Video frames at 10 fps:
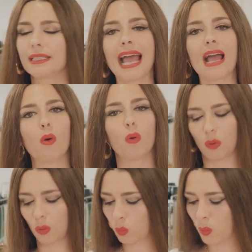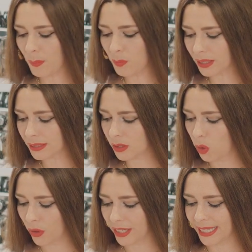Now, when we're
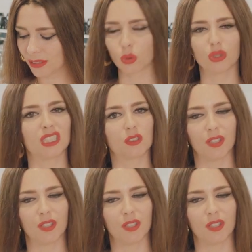going into this